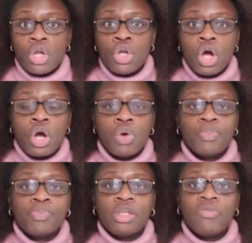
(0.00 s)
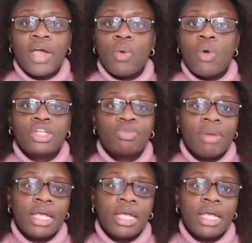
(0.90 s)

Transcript: Now if I wash my